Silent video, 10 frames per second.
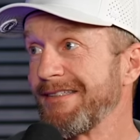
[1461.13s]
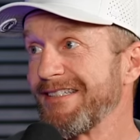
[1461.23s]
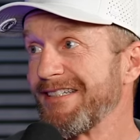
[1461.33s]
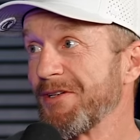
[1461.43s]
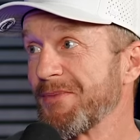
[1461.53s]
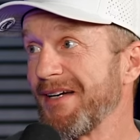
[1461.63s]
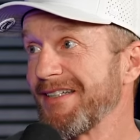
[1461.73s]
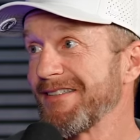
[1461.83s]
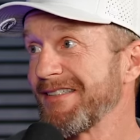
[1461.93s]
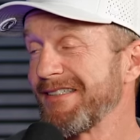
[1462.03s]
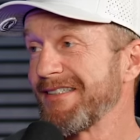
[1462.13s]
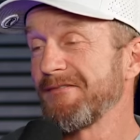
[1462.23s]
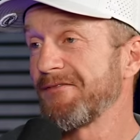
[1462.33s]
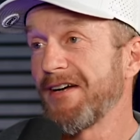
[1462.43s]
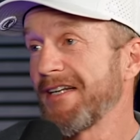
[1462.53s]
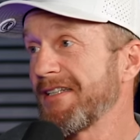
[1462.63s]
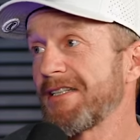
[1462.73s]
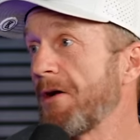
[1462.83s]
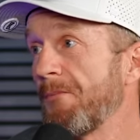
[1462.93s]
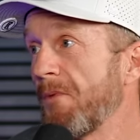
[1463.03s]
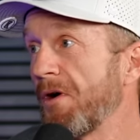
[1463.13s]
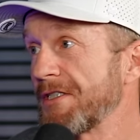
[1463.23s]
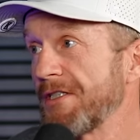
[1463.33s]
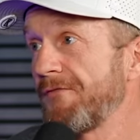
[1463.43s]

It goes back to the fact that some balls